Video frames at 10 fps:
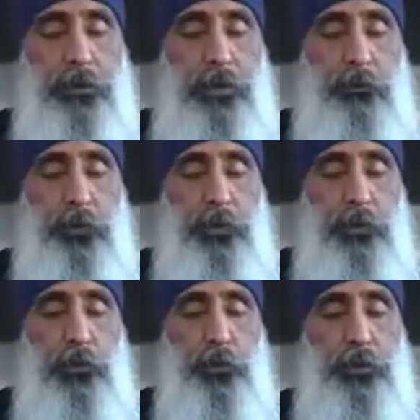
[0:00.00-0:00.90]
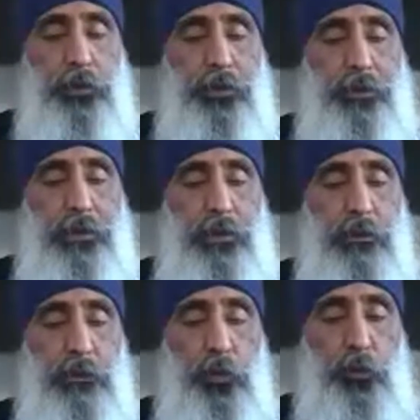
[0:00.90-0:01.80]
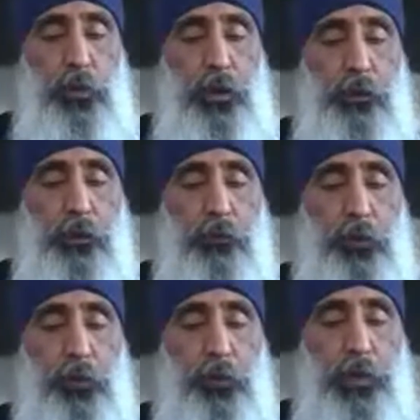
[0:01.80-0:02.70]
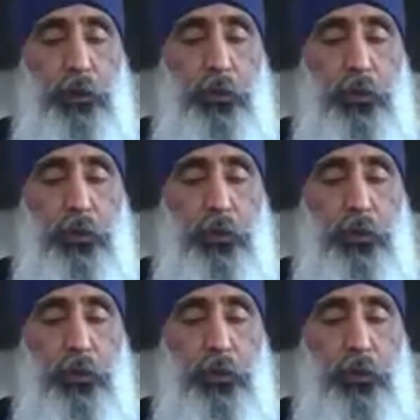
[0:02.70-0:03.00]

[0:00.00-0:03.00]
See if you can notice these four parts of the breath.